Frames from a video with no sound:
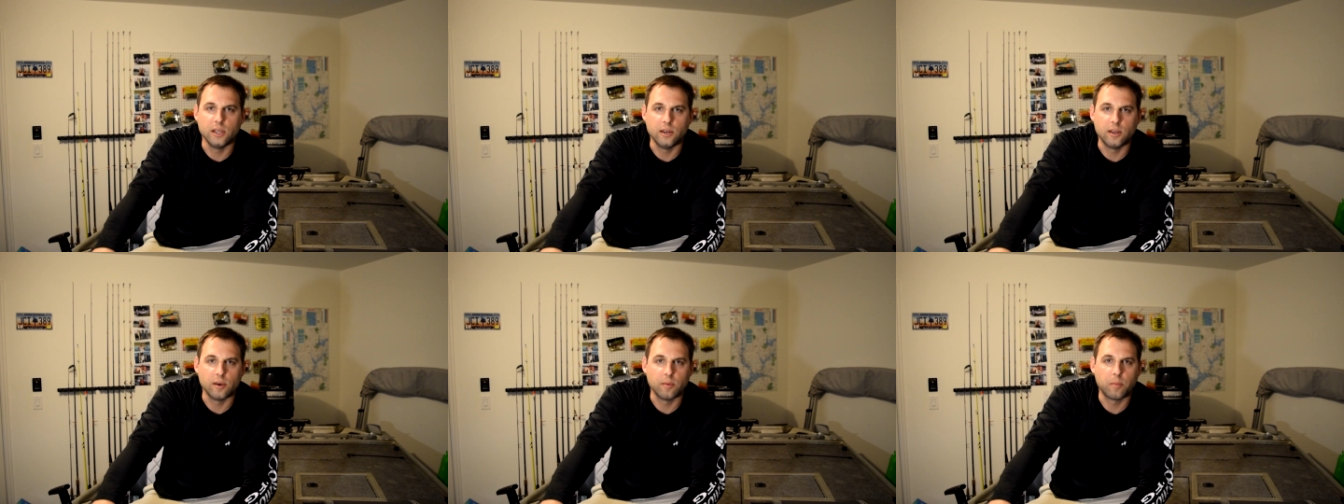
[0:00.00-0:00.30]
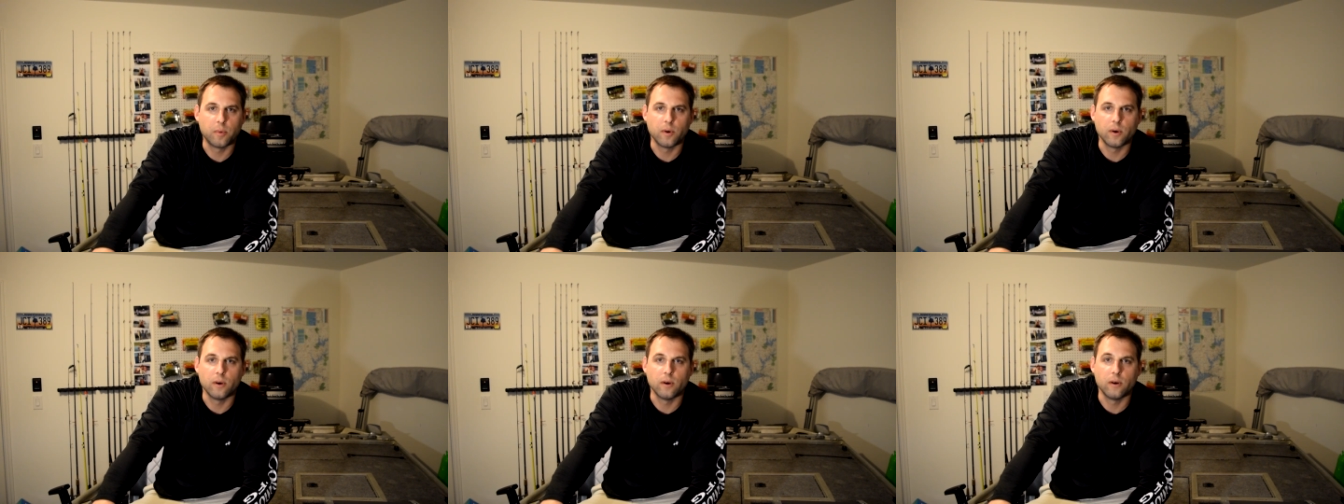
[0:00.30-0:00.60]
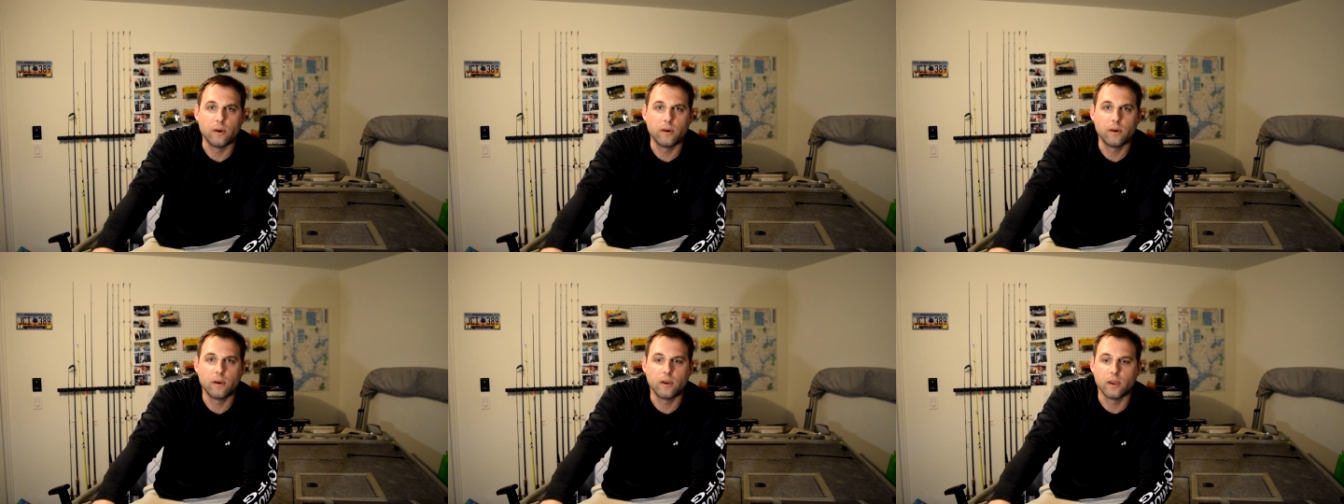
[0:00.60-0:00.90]

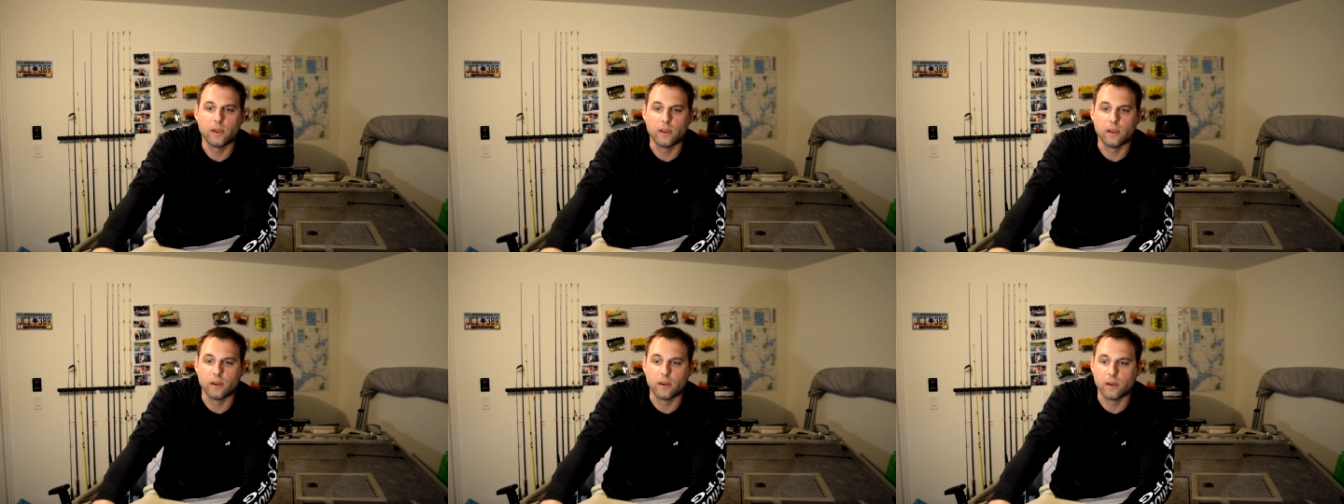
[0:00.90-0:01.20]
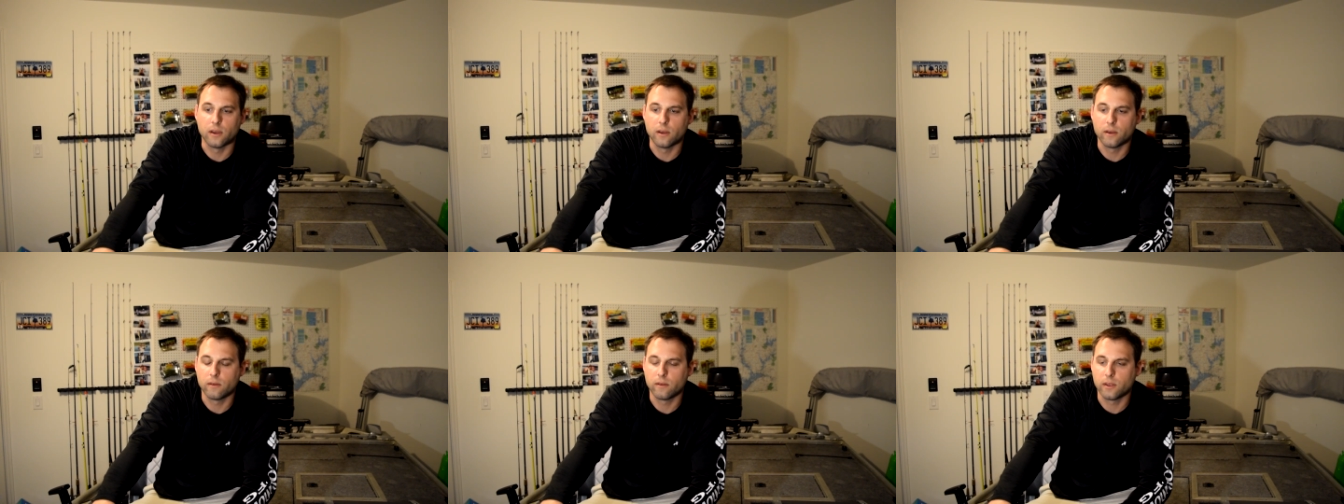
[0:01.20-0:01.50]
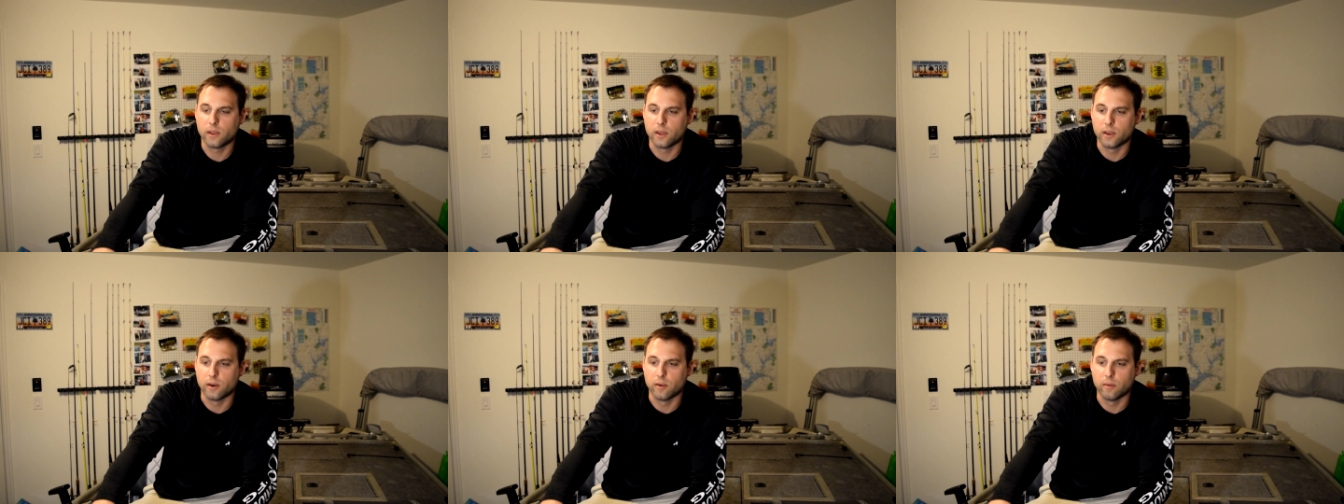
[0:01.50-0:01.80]
dipper
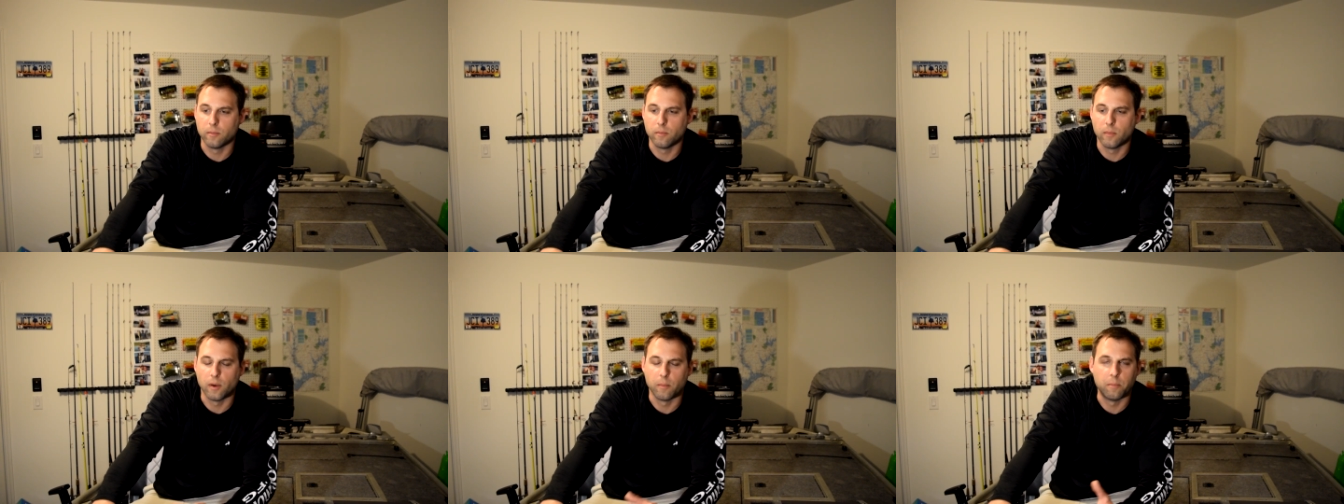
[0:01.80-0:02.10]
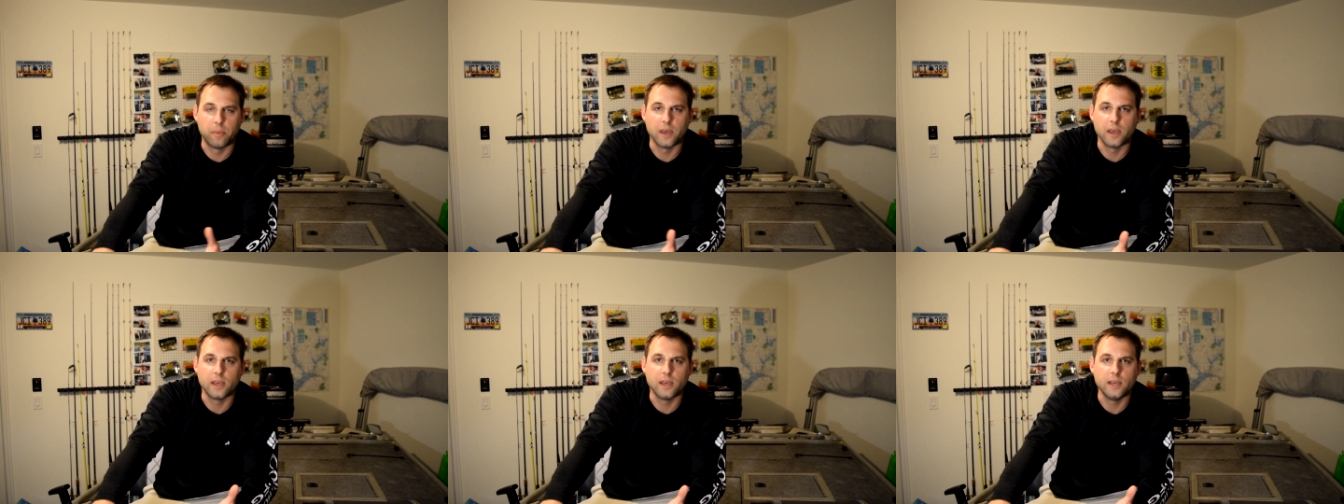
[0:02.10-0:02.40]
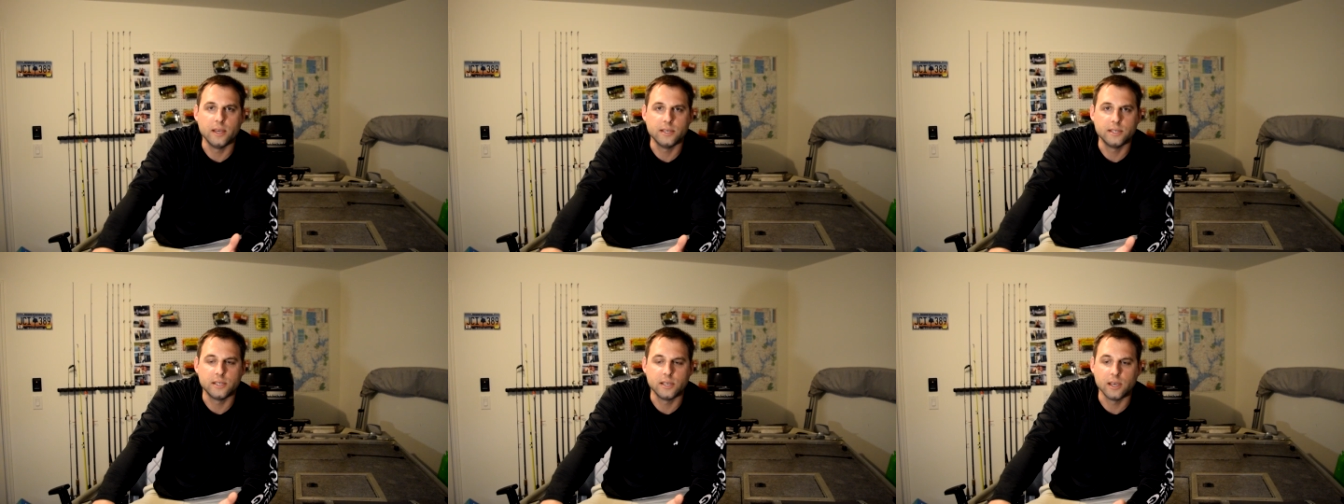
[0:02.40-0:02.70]
and a big
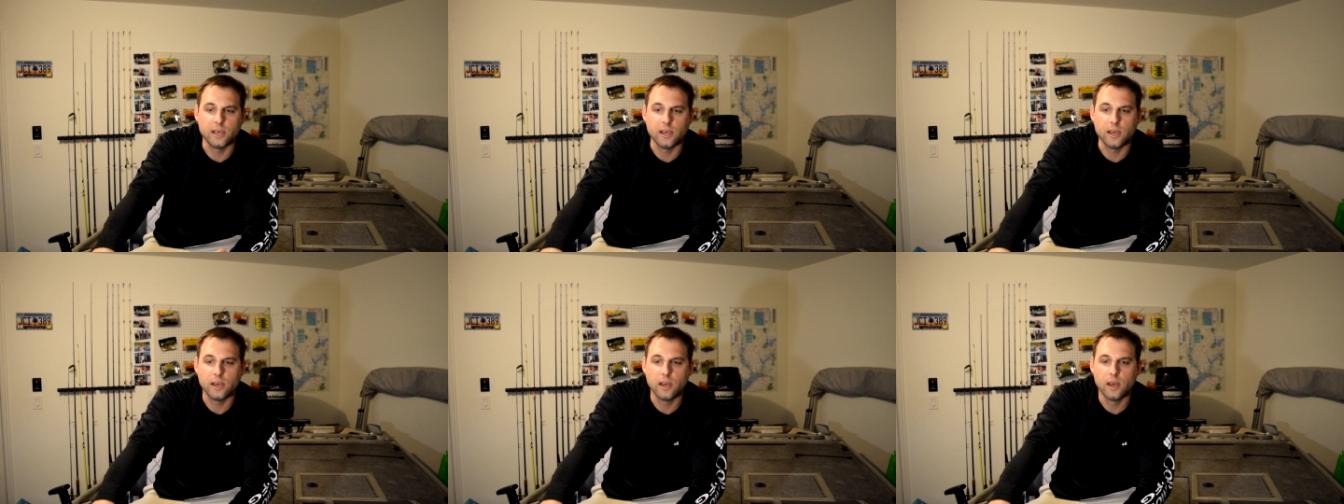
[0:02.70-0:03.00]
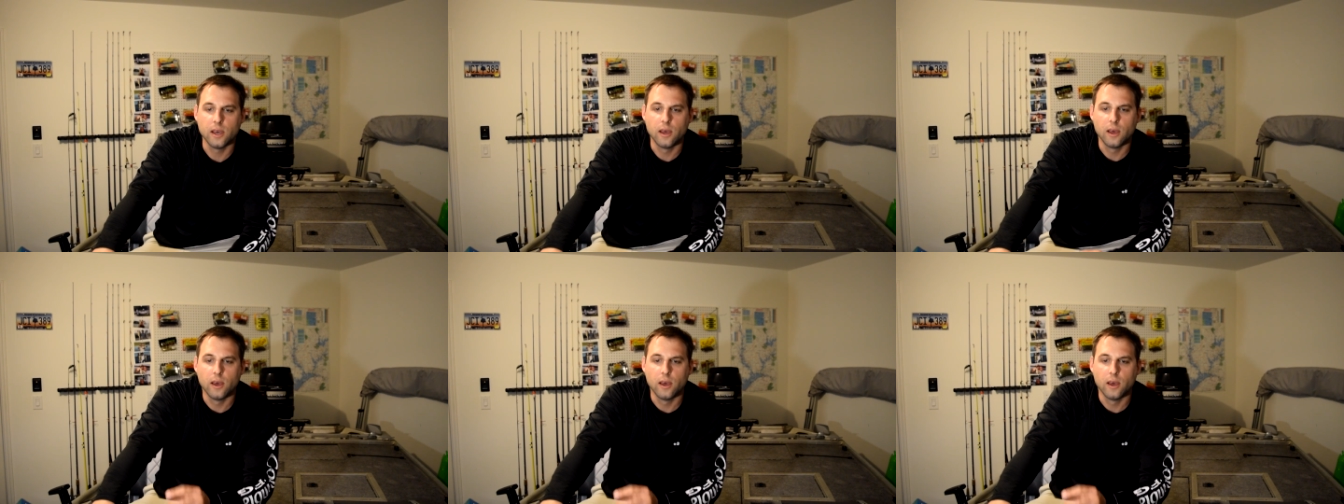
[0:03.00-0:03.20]
easy,